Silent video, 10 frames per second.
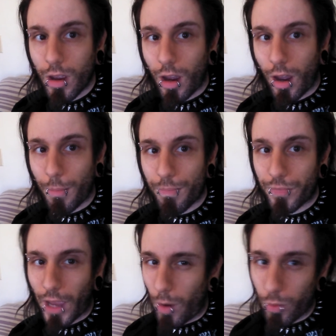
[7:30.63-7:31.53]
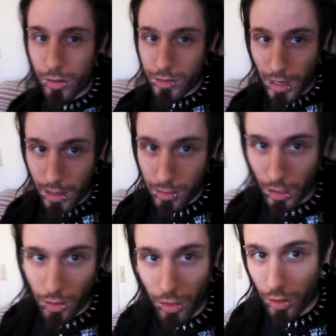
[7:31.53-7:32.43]
I wouldn't say it's
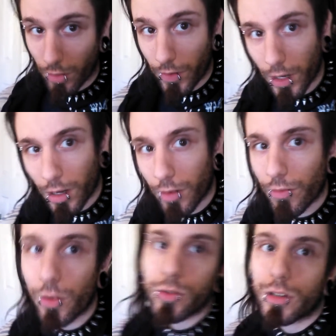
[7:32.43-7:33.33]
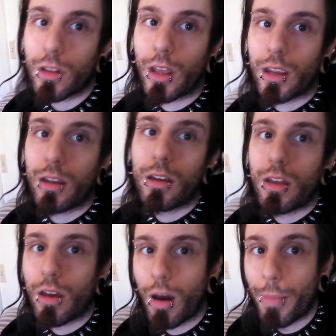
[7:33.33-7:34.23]
like the definitive version, like
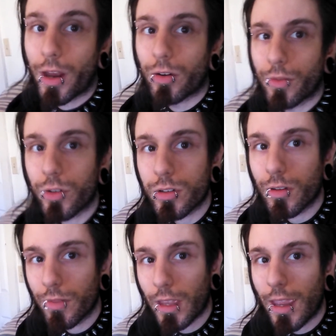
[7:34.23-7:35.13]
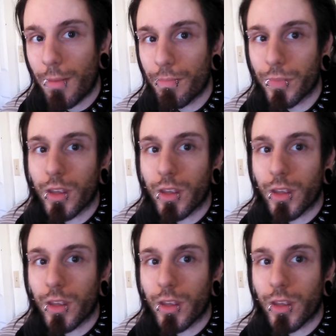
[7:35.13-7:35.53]
a better version of the game.